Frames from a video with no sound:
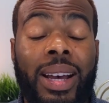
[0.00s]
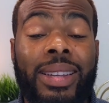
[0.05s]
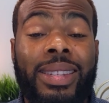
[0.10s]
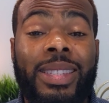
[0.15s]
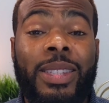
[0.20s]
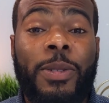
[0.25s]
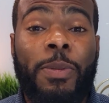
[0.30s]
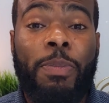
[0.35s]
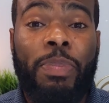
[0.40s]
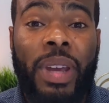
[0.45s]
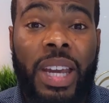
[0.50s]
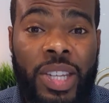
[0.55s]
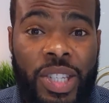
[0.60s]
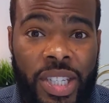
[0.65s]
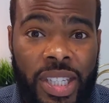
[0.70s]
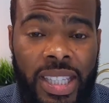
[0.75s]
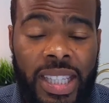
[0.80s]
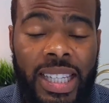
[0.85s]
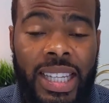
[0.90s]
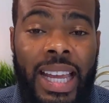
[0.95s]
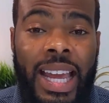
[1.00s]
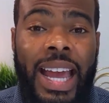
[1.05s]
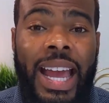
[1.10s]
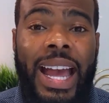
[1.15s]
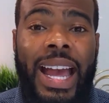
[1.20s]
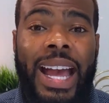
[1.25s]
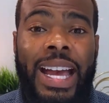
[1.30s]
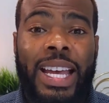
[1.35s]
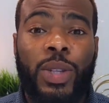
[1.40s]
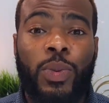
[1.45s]
especially
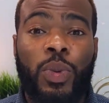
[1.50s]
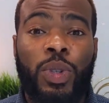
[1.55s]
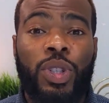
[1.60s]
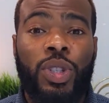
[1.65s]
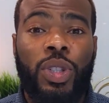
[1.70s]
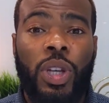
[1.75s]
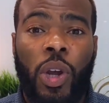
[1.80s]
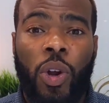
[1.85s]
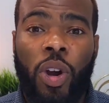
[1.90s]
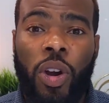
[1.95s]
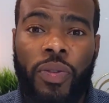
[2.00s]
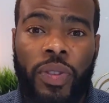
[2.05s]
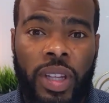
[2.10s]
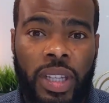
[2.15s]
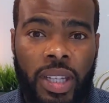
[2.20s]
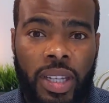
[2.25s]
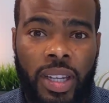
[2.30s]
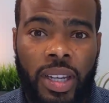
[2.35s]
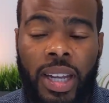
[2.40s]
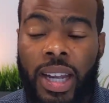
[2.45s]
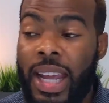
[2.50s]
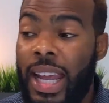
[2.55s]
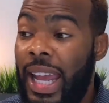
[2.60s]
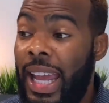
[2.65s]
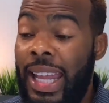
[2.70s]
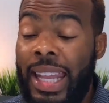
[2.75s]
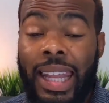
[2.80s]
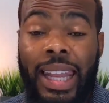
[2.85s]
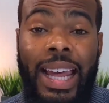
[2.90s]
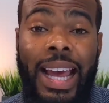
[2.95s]
as we start off the year.
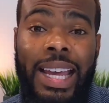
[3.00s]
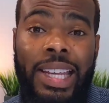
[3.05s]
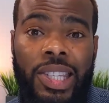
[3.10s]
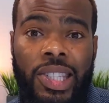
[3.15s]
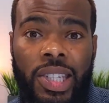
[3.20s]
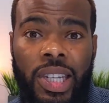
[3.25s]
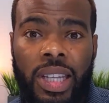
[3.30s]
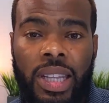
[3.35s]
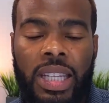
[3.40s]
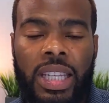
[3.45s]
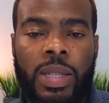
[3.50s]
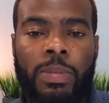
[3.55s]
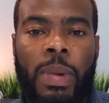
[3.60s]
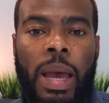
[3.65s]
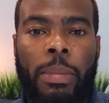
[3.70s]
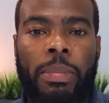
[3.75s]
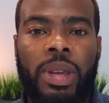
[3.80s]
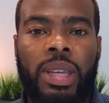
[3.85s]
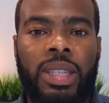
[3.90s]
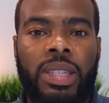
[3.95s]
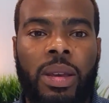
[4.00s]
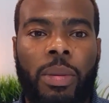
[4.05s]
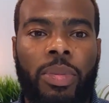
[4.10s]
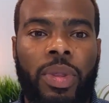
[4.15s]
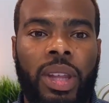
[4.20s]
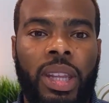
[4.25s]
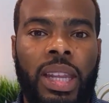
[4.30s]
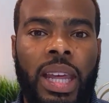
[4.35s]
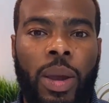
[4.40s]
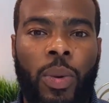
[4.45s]
And last year, this might be
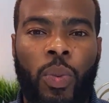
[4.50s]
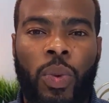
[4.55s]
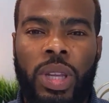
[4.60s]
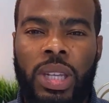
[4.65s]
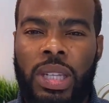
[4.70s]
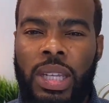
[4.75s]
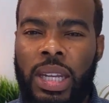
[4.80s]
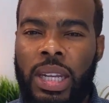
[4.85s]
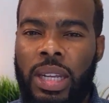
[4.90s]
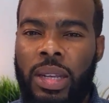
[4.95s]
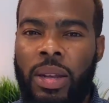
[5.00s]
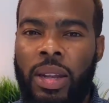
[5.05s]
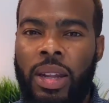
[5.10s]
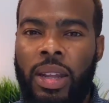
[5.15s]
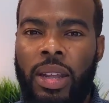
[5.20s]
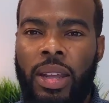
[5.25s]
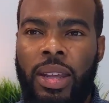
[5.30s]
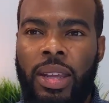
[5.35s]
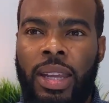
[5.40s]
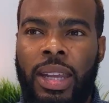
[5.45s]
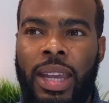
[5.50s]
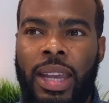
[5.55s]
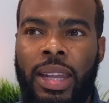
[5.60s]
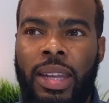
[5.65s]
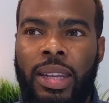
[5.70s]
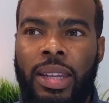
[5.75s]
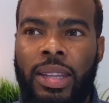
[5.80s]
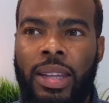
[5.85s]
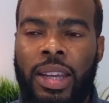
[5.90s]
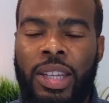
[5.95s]
something that we didn't
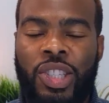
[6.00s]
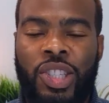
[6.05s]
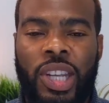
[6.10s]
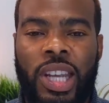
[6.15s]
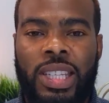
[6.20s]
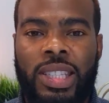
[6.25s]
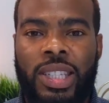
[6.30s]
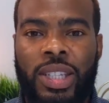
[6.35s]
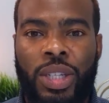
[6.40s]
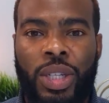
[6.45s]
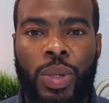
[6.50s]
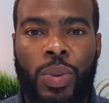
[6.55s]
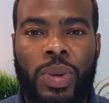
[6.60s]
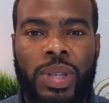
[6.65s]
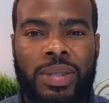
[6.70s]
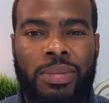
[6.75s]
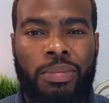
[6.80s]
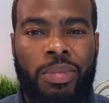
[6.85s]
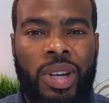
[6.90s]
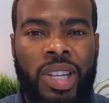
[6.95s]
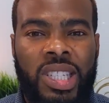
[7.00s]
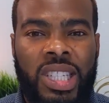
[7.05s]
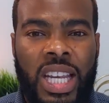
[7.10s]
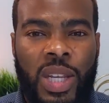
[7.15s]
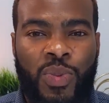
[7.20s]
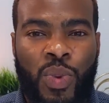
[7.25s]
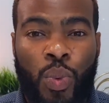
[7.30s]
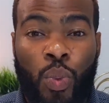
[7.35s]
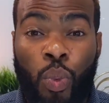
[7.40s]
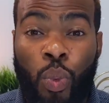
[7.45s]
get a chance to do as much
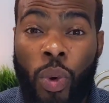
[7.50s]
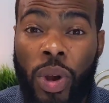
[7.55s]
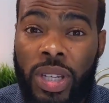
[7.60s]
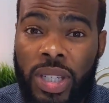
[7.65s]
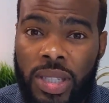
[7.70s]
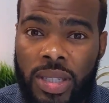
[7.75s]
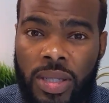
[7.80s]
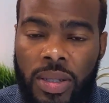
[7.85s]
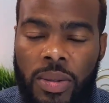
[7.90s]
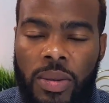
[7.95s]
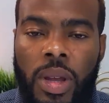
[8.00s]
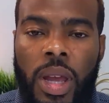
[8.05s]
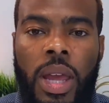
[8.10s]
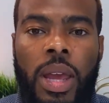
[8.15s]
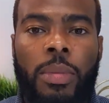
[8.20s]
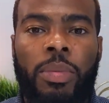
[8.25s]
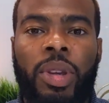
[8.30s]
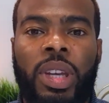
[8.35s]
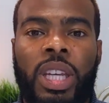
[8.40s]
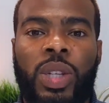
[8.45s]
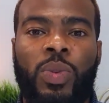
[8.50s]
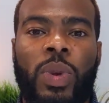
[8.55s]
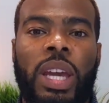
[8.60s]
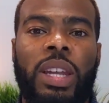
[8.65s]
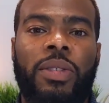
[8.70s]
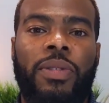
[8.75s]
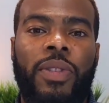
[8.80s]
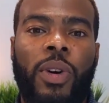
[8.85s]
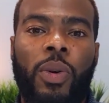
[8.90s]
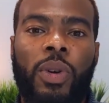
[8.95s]
as we wanted to because we
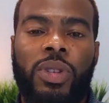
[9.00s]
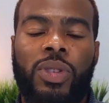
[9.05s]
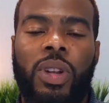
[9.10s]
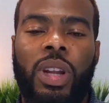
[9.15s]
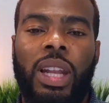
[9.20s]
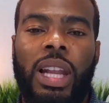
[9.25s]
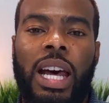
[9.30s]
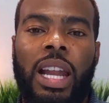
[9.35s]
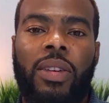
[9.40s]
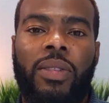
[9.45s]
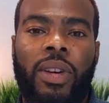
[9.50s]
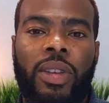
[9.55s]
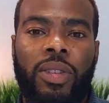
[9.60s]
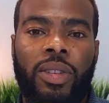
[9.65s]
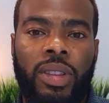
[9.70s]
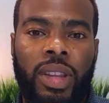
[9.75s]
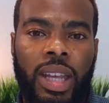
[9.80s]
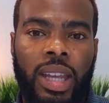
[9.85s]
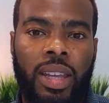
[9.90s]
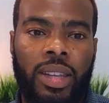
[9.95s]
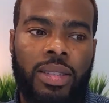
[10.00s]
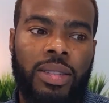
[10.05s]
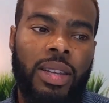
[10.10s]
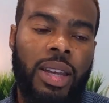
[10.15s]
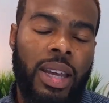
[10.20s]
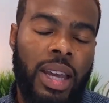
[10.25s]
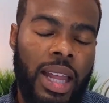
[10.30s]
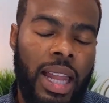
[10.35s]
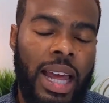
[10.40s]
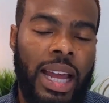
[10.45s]
had to focus on a lot of other things,
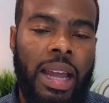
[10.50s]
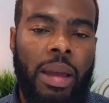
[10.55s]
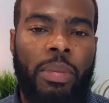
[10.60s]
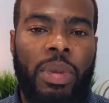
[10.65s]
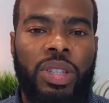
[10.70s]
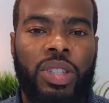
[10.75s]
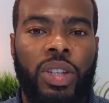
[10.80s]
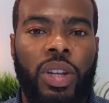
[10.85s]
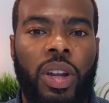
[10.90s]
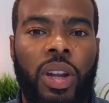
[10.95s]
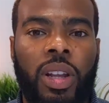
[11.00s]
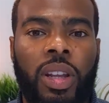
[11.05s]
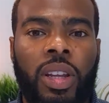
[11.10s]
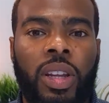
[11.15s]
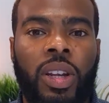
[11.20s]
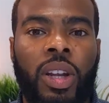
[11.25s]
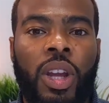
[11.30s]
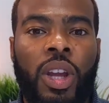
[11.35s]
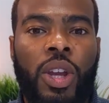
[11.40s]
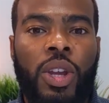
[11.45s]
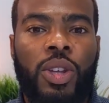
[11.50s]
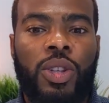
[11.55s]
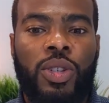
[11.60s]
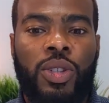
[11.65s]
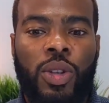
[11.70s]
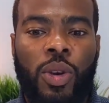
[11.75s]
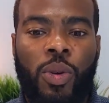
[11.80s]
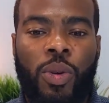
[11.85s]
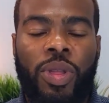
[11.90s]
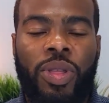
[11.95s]
like I mentioned earlier.
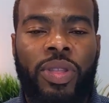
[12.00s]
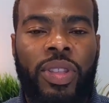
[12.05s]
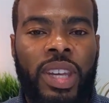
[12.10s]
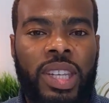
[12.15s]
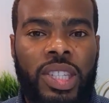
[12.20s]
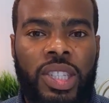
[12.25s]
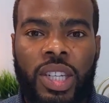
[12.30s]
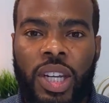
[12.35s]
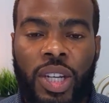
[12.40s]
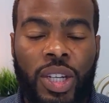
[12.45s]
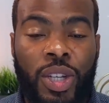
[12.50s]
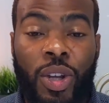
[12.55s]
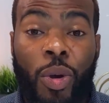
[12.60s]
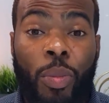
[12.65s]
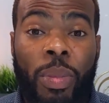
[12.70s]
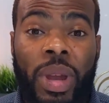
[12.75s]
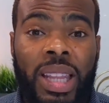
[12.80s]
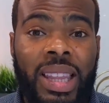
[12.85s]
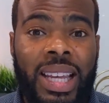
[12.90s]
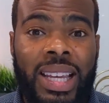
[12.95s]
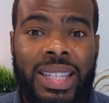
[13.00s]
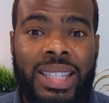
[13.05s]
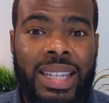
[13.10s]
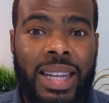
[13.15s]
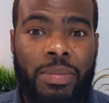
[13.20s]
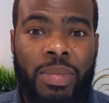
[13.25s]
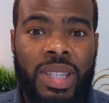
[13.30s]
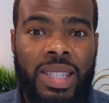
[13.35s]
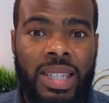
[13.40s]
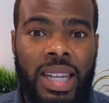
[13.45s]
So this year, don't make that
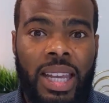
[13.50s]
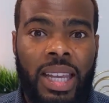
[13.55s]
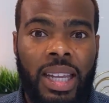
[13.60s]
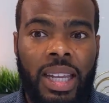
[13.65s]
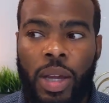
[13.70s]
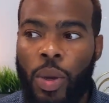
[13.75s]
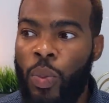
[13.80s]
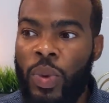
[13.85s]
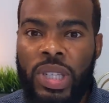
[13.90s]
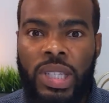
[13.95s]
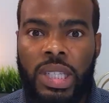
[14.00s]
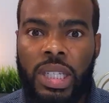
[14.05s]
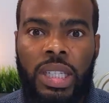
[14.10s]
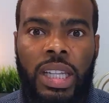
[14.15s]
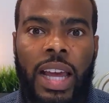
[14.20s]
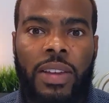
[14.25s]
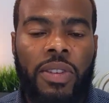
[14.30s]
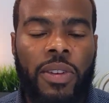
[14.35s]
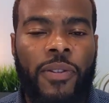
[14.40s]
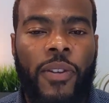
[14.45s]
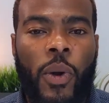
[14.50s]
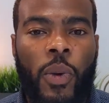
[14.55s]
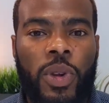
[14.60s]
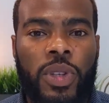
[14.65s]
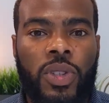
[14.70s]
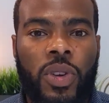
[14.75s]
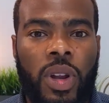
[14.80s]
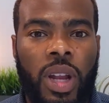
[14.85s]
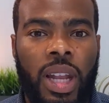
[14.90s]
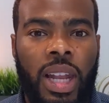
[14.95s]
same mistake. We still have to
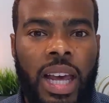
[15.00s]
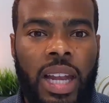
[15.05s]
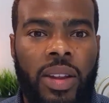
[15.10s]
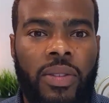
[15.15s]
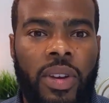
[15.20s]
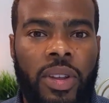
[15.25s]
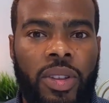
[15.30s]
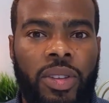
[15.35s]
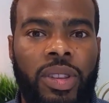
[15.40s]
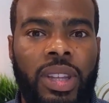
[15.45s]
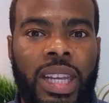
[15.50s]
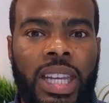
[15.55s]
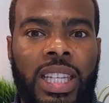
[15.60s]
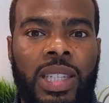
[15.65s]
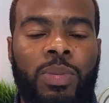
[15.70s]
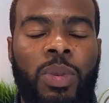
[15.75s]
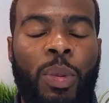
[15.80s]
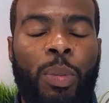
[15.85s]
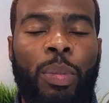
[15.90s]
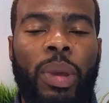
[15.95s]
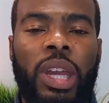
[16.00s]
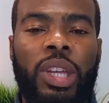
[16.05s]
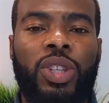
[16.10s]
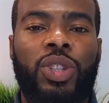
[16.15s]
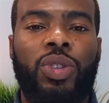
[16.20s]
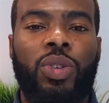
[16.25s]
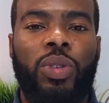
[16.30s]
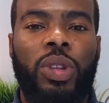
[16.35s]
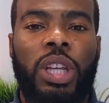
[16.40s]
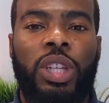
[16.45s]
focus on a lot of other things, but make
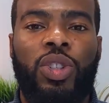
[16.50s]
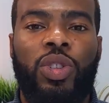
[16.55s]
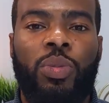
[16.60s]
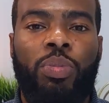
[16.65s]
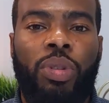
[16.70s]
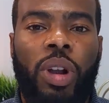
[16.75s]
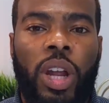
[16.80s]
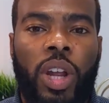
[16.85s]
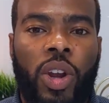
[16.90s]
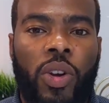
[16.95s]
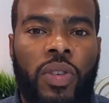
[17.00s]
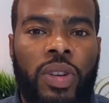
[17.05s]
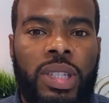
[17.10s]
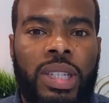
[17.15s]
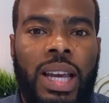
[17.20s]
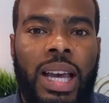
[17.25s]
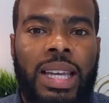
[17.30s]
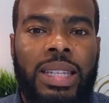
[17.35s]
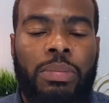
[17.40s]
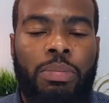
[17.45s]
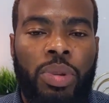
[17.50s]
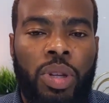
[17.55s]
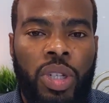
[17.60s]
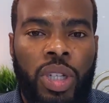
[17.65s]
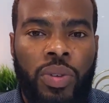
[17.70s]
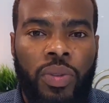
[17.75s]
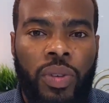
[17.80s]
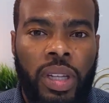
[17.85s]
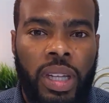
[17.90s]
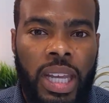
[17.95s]
sure that you prioritize
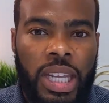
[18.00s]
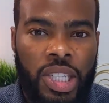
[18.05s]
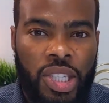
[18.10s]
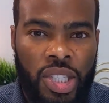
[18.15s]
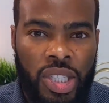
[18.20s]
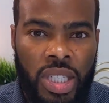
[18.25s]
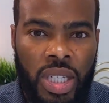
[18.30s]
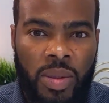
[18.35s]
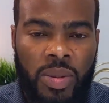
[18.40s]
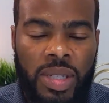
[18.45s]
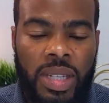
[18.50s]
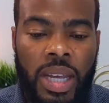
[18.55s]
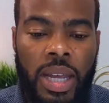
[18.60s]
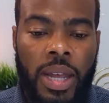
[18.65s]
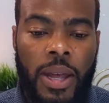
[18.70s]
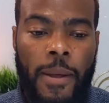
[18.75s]
building relationships.